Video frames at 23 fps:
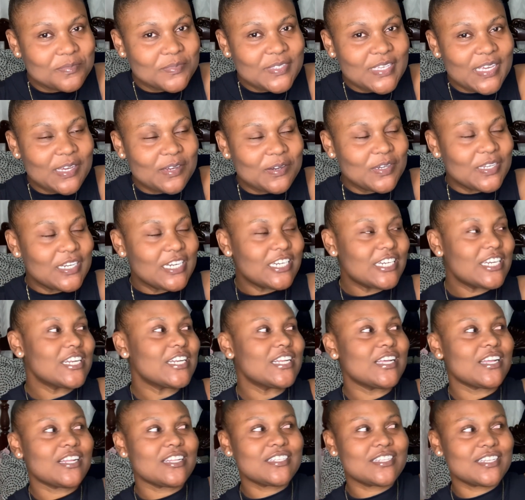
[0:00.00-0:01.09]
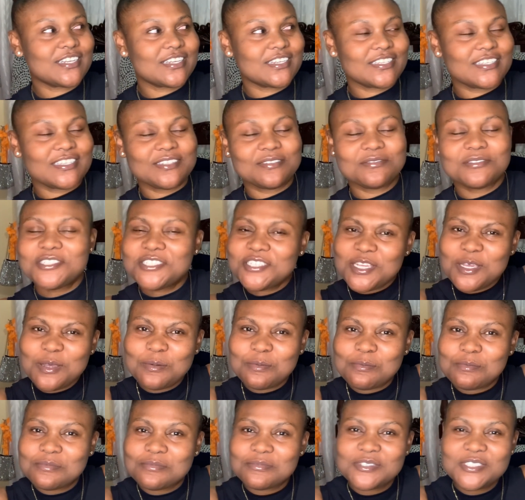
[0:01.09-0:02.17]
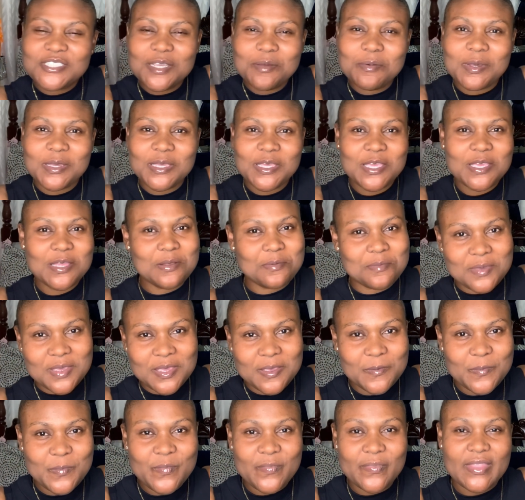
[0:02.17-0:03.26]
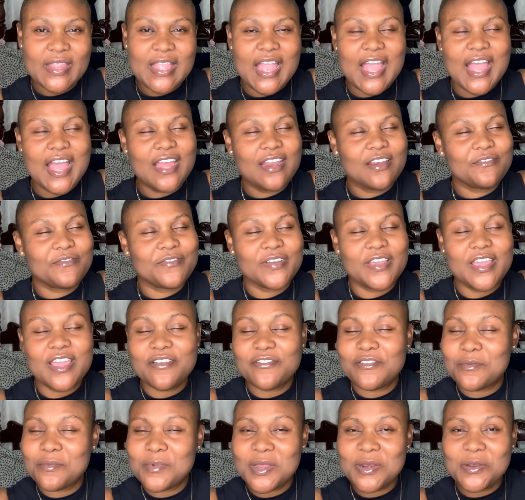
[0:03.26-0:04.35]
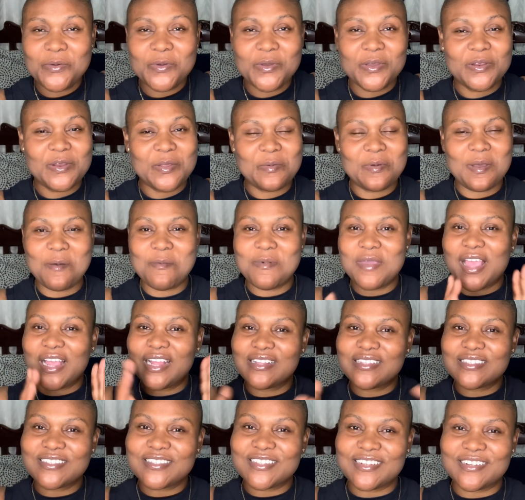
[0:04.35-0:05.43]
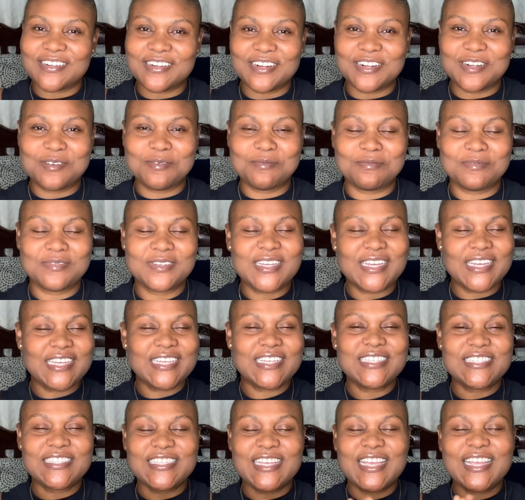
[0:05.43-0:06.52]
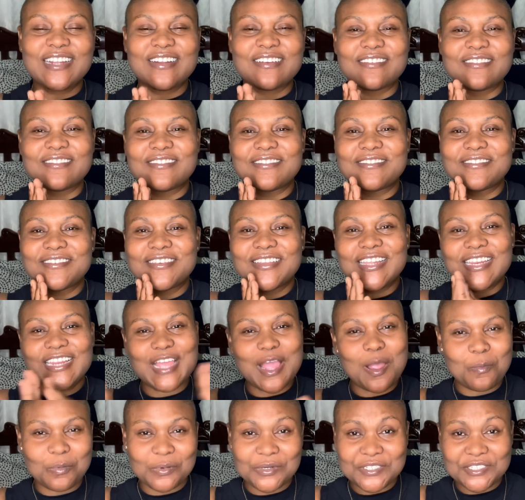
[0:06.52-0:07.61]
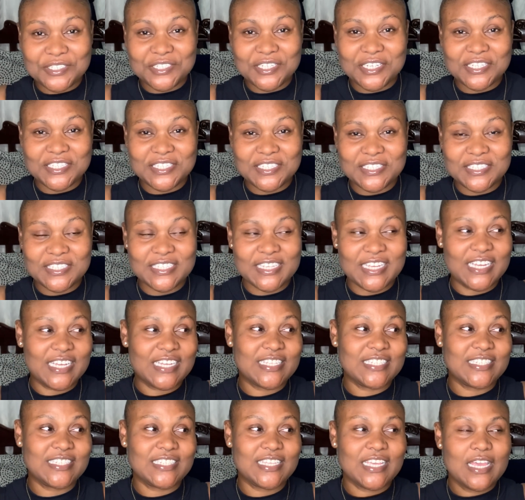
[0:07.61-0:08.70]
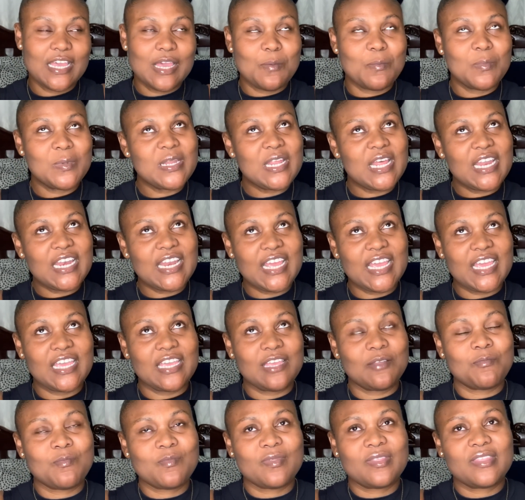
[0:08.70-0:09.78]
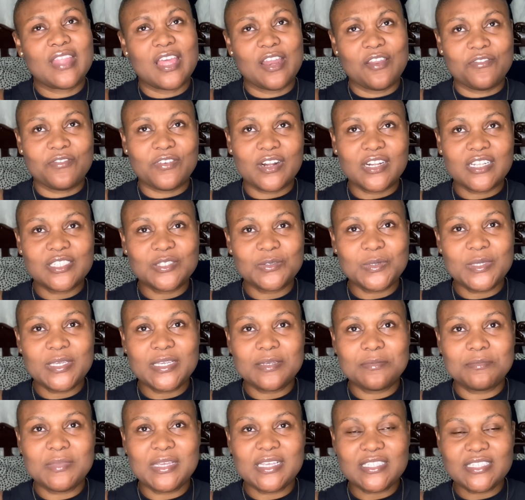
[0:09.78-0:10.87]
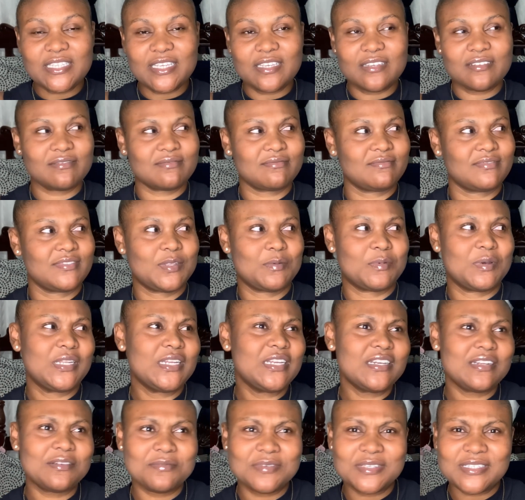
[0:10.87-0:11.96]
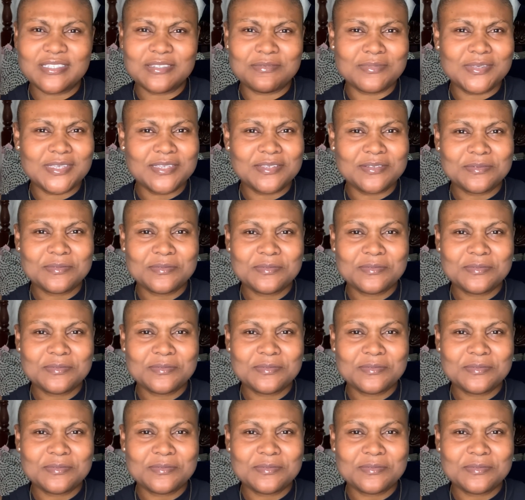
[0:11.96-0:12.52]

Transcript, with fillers: can't go another long talking. Shame, she will kill me. And for everybody who end up on Instagram, guys, I really appreciate it. Cause when I like now the first week, me I say, nobody don't miss me.